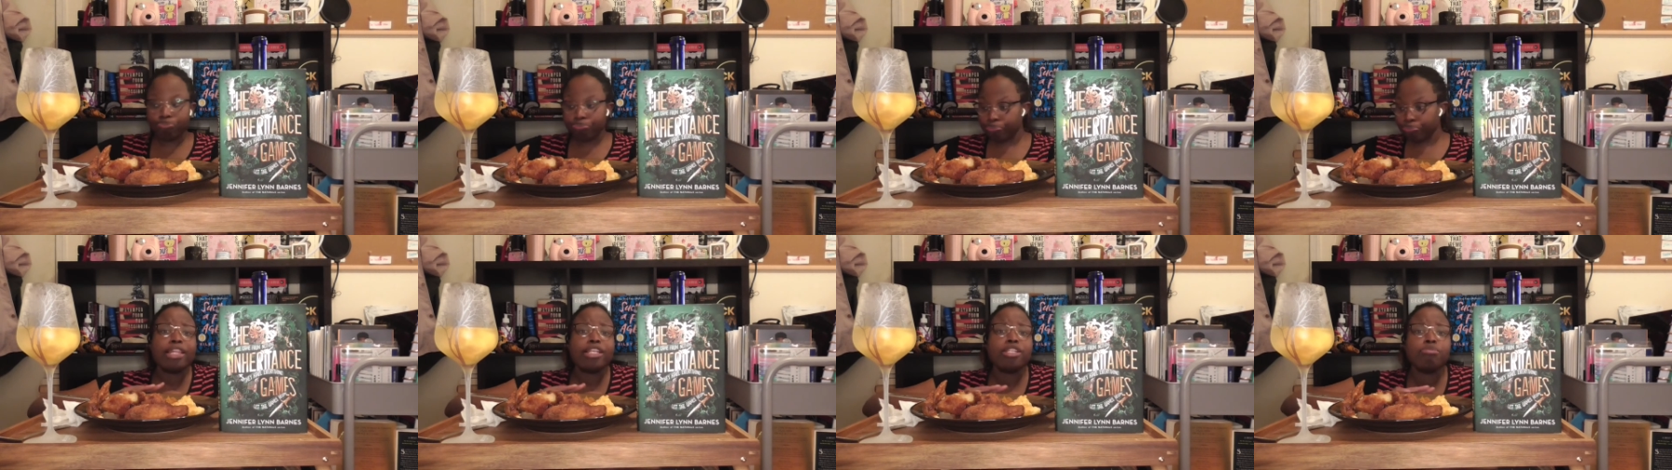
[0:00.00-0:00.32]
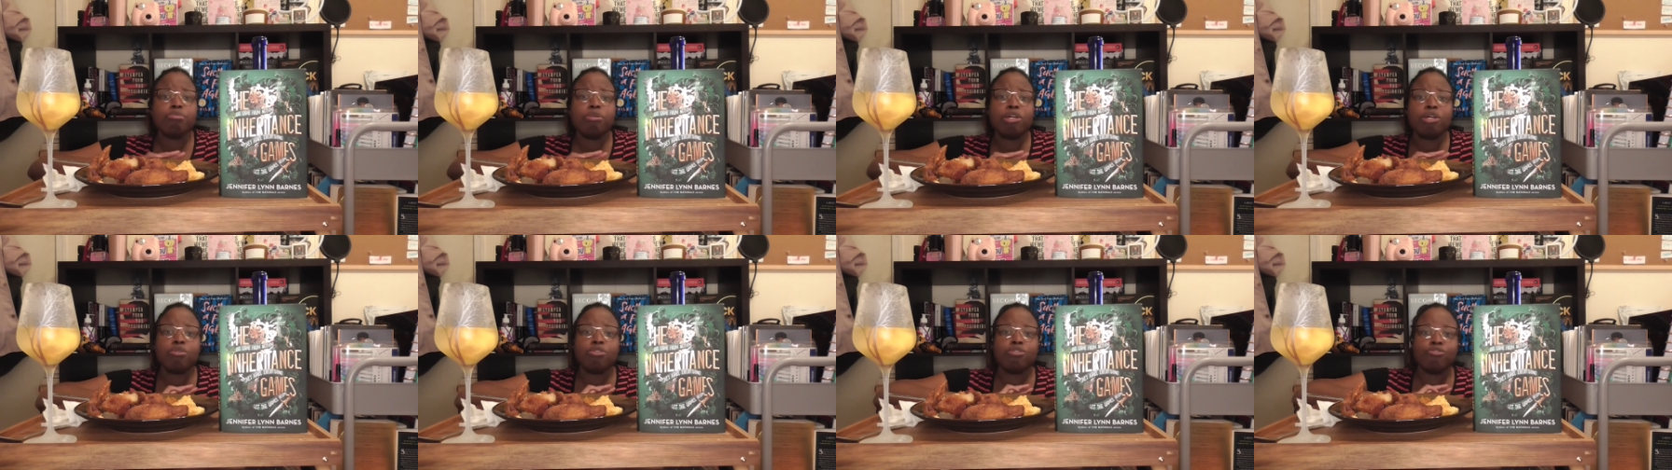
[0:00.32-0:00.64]

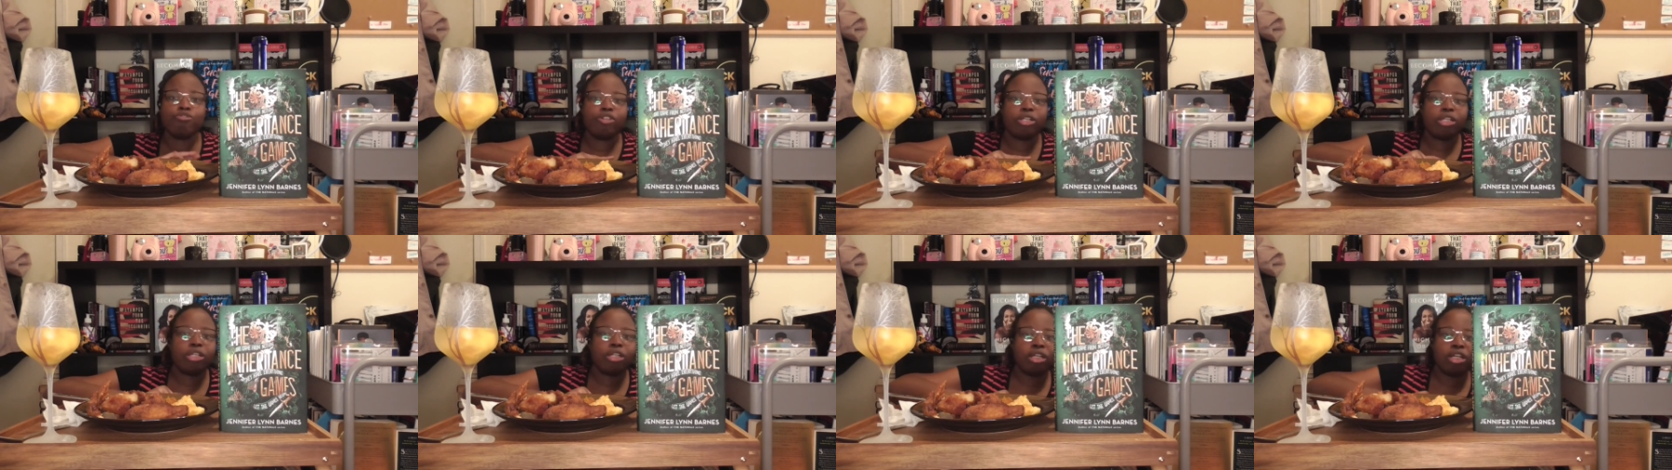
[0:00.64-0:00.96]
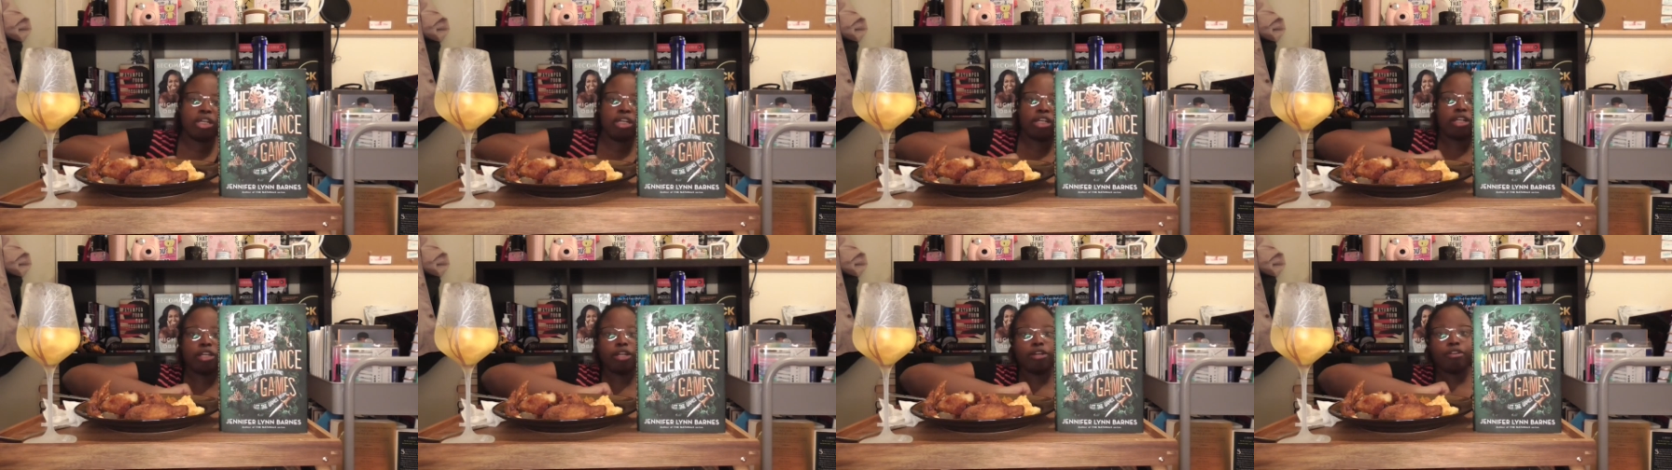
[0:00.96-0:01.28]
This book was really
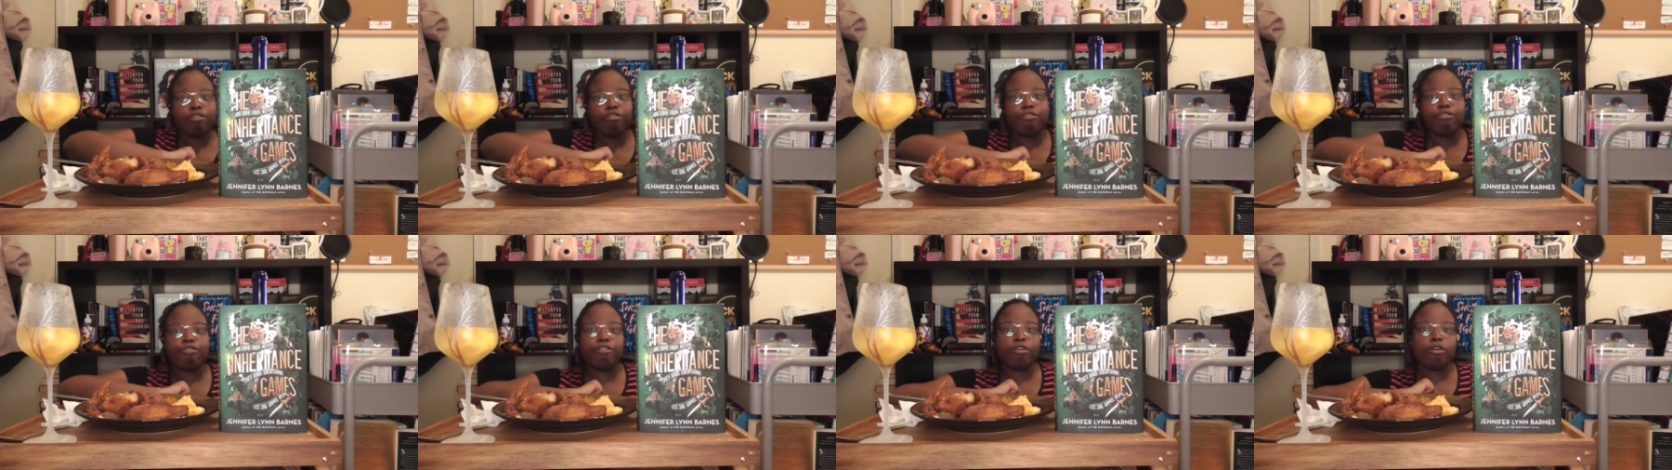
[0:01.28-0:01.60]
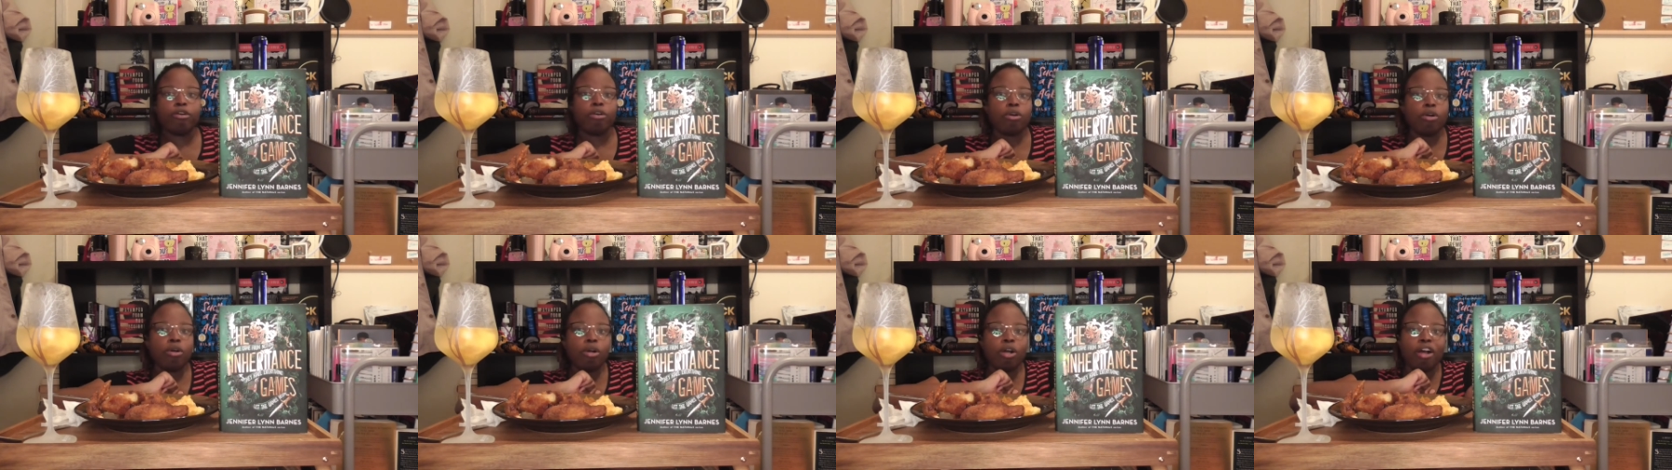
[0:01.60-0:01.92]
good,
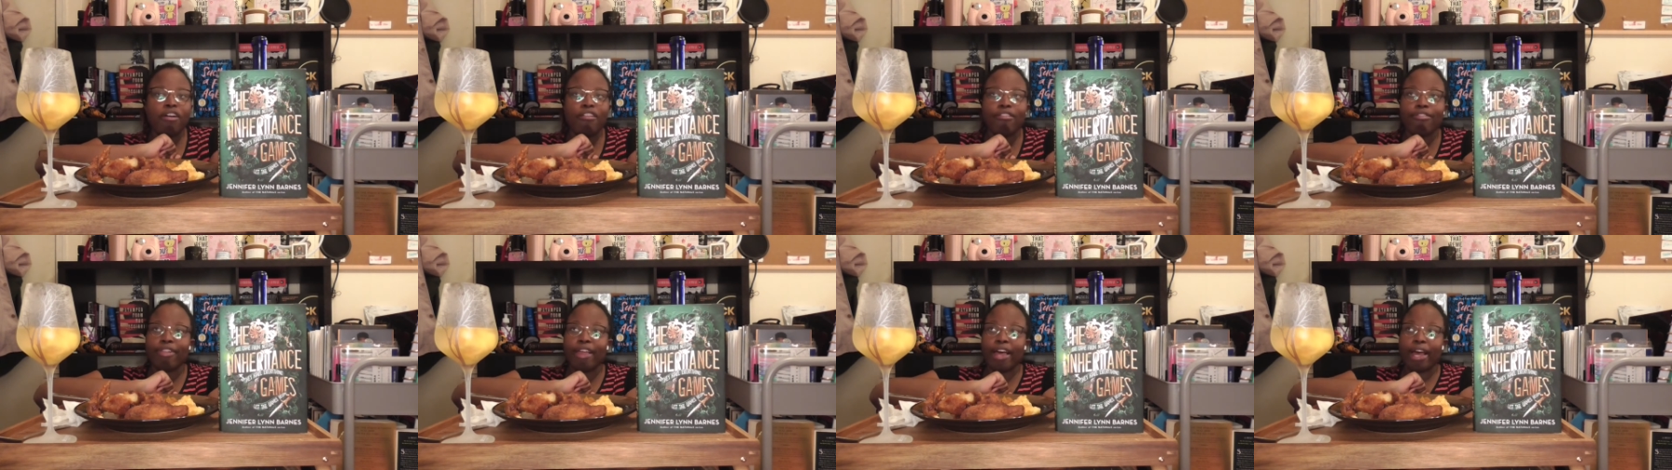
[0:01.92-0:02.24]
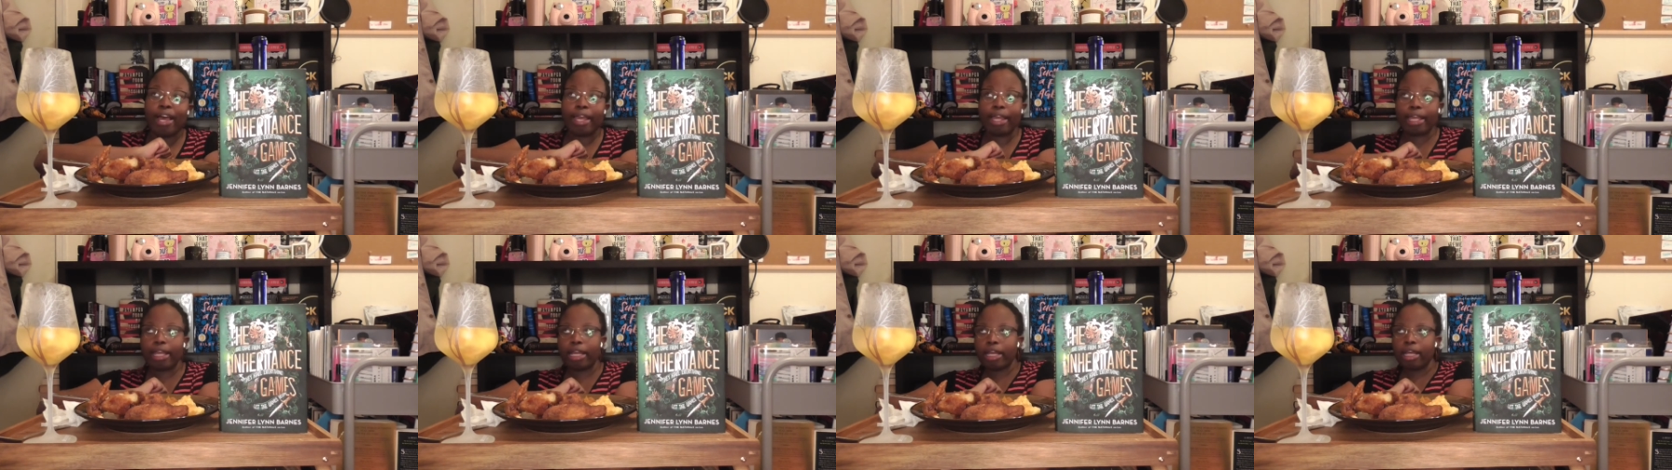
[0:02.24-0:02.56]
full of
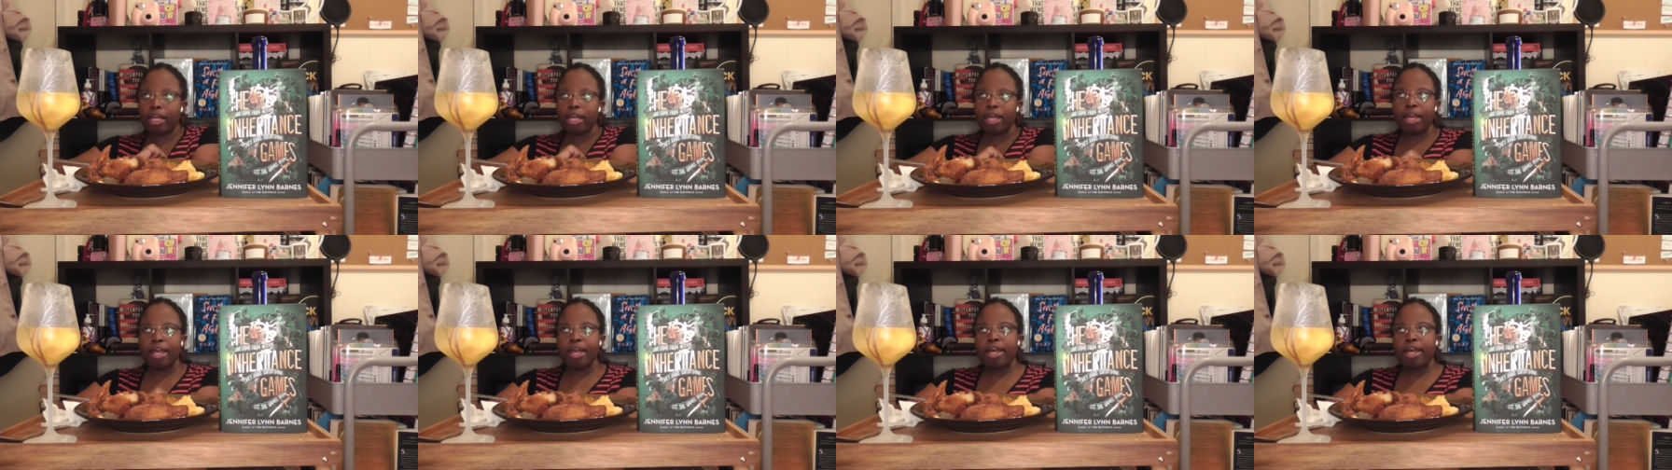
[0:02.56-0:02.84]
like